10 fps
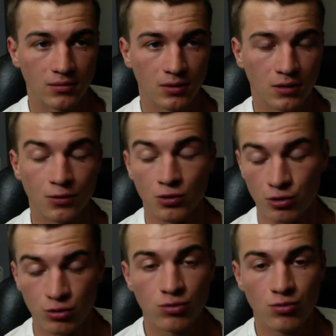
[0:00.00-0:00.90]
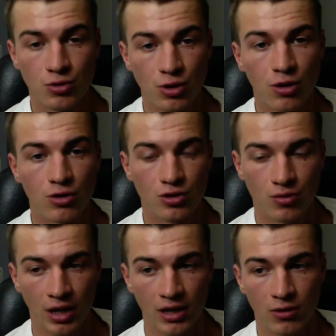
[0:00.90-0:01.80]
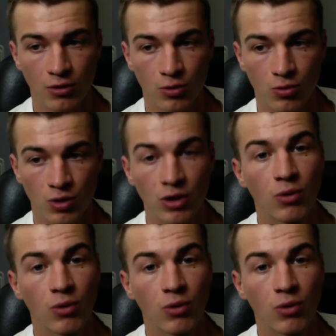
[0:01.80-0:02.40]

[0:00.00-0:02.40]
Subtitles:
if you do search, right, or when